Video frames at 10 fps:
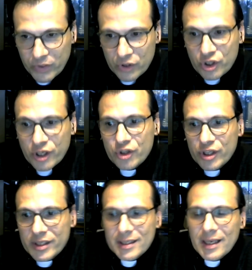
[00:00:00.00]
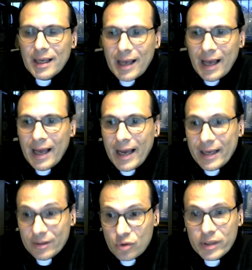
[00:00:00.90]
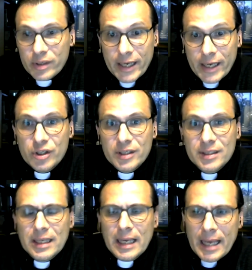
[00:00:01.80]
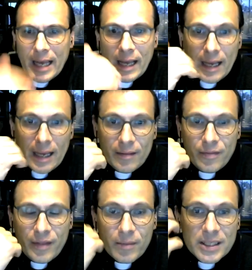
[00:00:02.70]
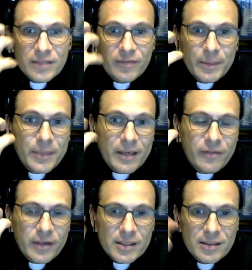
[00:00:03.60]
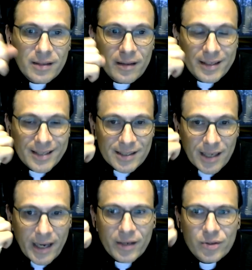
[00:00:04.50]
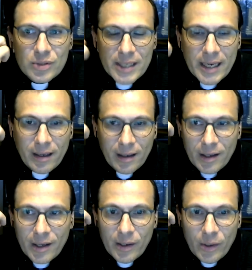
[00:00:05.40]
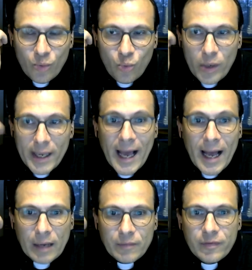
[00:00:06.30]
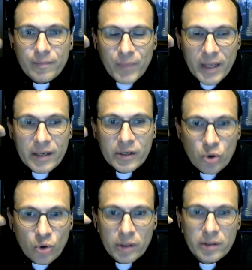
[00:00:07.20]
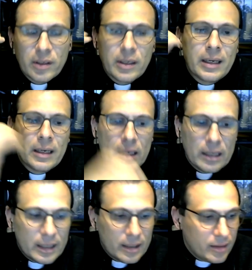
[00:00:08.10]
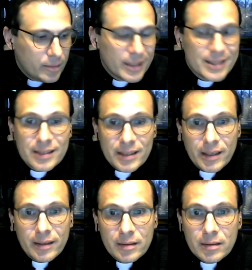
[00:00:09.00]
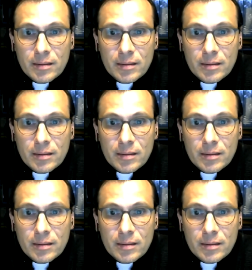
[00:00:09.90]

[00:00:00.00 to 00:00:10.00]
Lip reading: churches and congregations. There must be first the desire to say, we have ignored the Palestinian